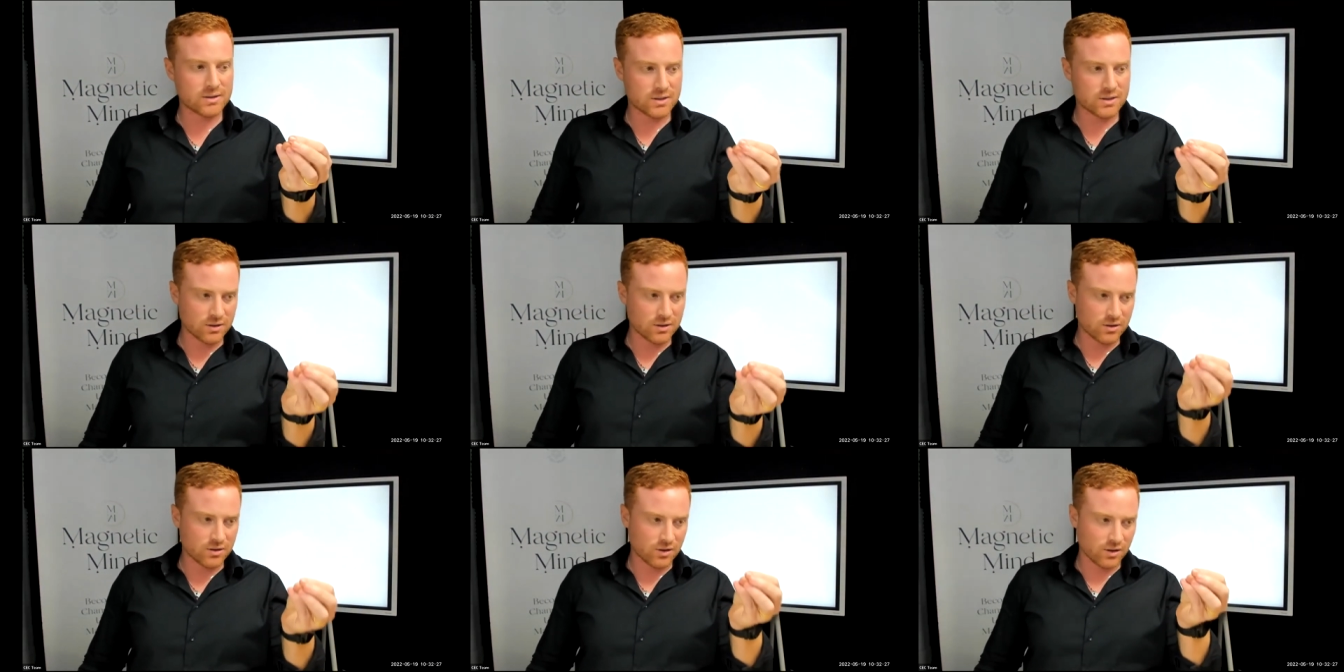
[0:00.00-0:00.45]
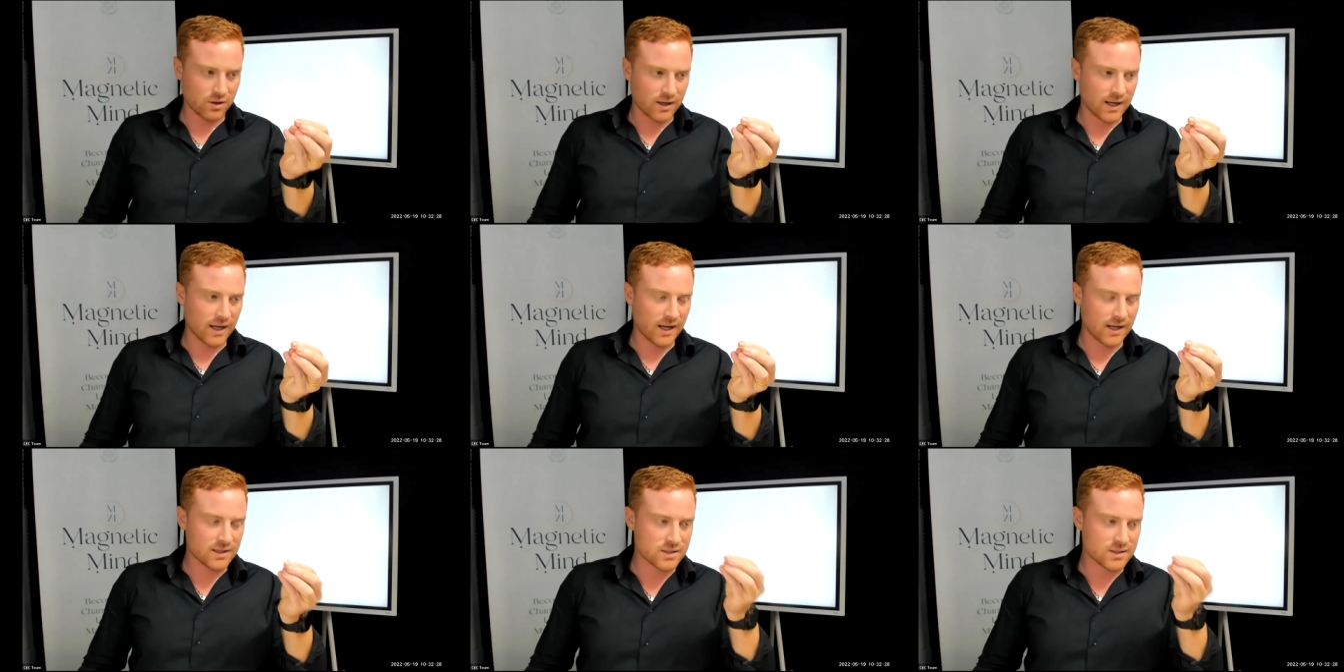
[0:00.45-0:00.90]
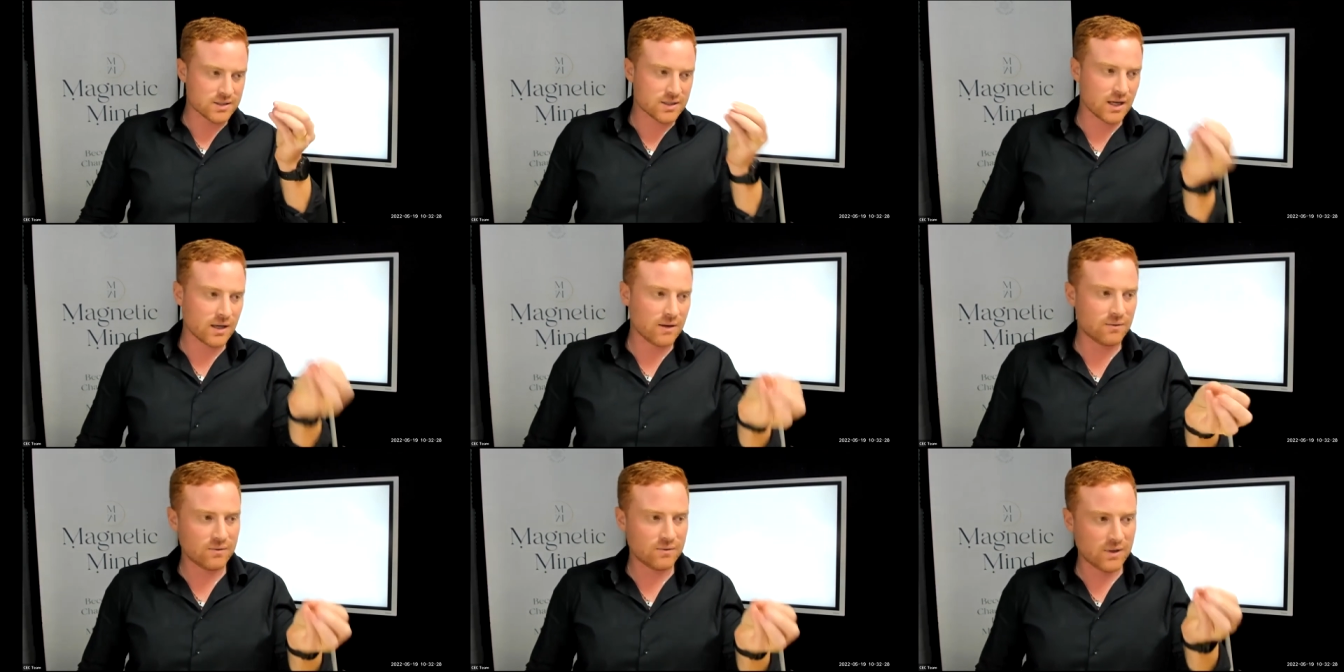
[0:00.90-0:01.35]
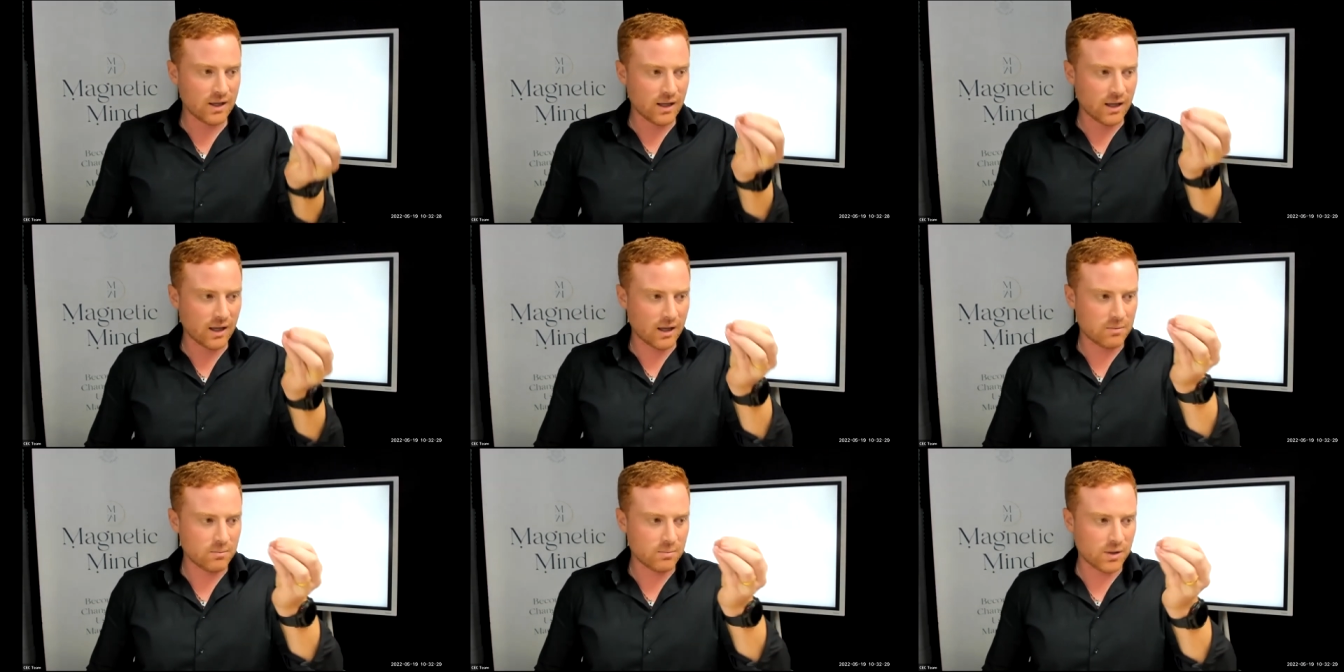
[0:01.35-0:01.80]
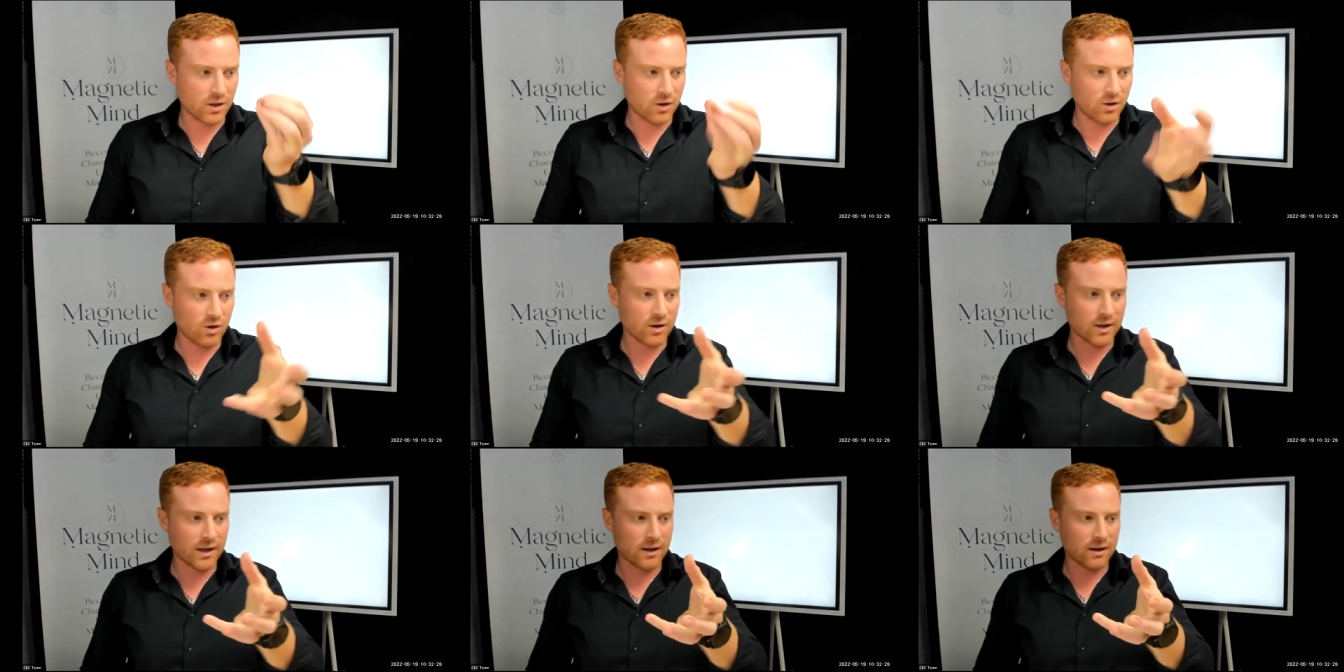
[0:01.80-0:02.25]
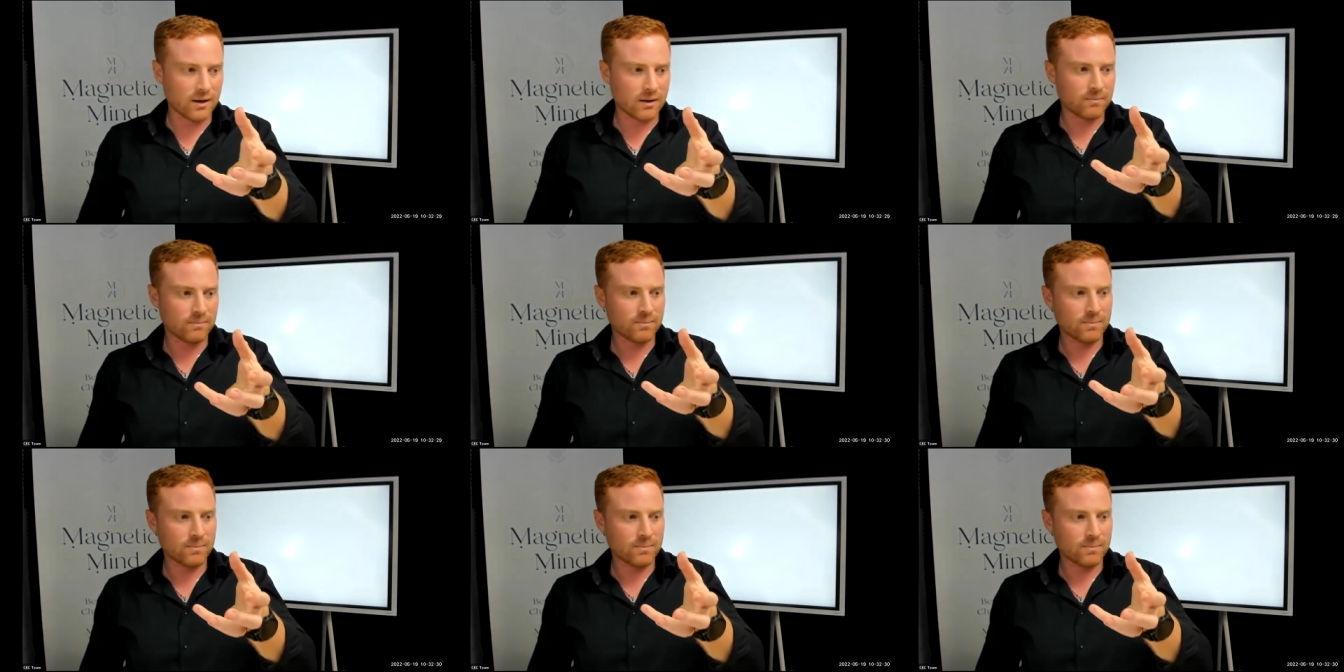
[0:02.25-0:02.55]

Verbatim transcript: to create safety and belonging.